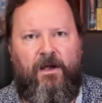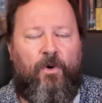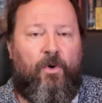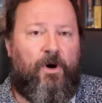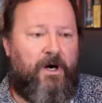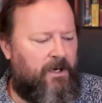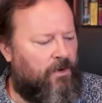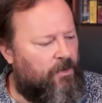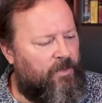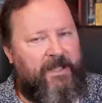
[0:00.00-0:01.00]

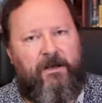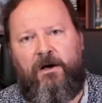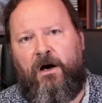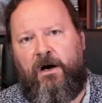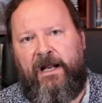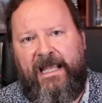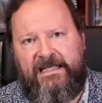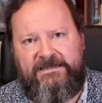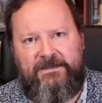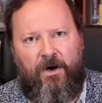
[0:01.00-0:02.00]
or where our
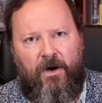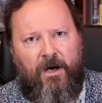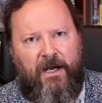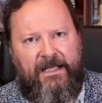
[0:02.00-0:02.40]
hands are,